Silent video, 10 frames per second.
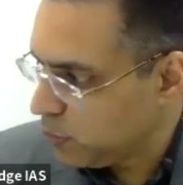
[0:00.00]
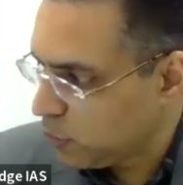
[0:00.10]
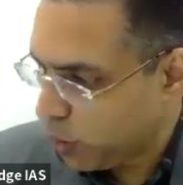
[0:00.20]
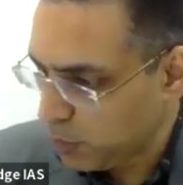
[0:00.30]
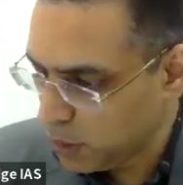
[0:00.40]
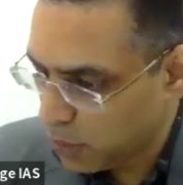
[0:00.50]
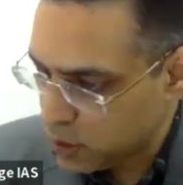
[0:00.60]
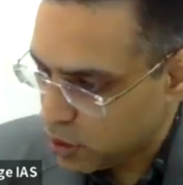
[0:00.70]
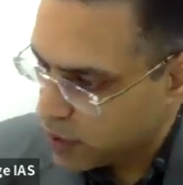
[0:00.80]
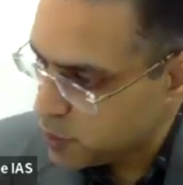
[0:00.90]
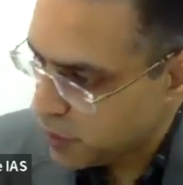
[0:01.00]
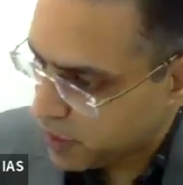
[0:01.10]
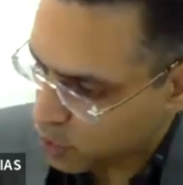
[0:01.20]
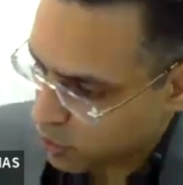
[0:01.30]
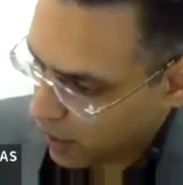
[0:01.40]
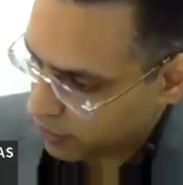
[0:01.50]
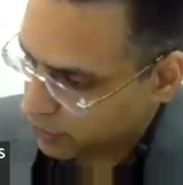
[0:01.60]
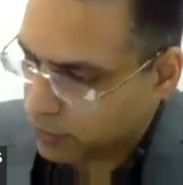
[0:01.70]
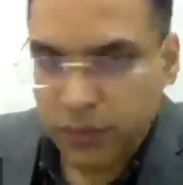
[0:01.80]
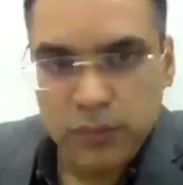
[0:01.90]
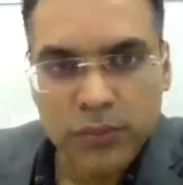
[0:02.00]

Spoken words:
how many months of experience you have?